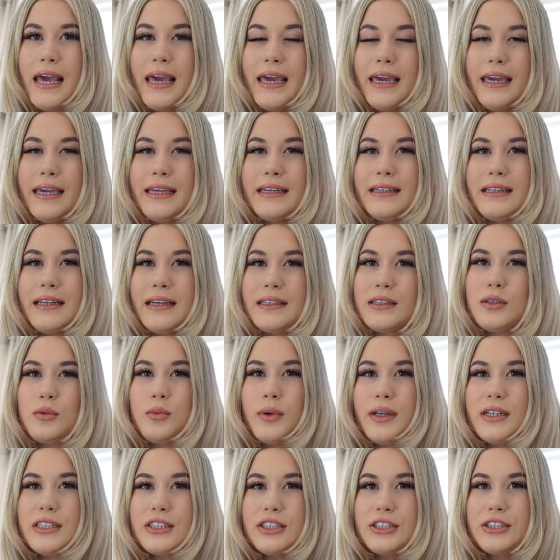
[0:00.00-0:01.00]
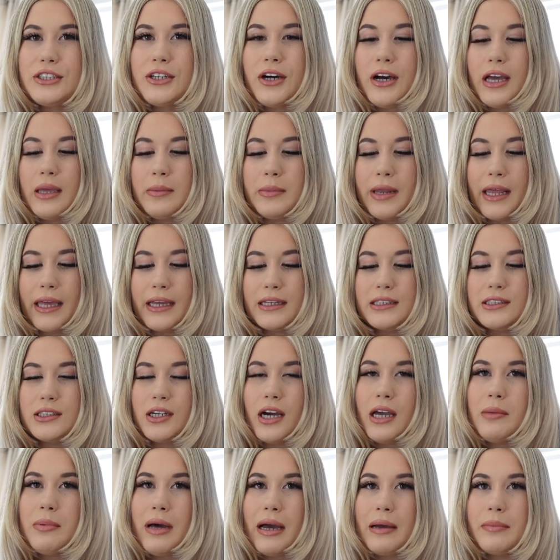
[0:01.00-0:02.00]
in like the winter time and I can
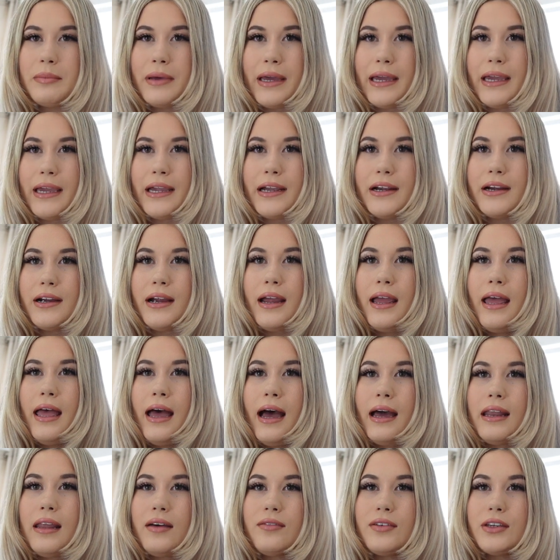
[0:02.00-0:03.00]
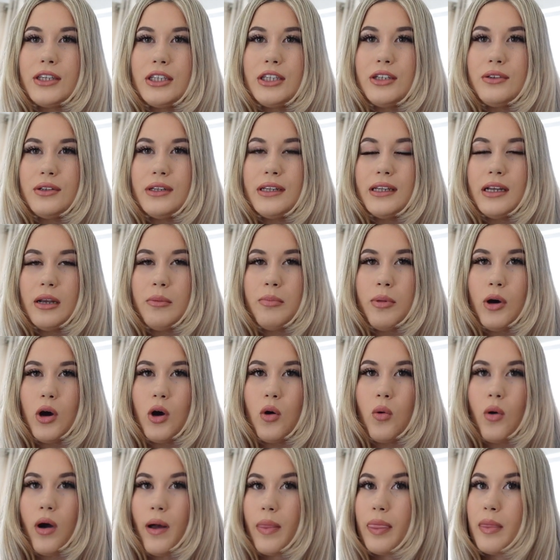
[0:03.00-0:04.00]
tie back my hair and have a cute little
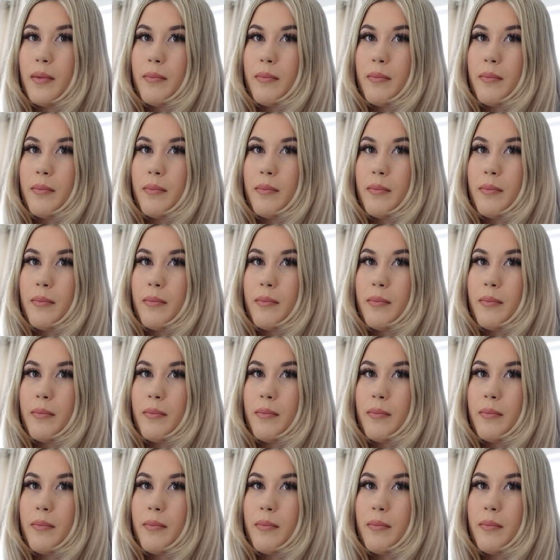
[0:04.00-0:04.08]
bow on the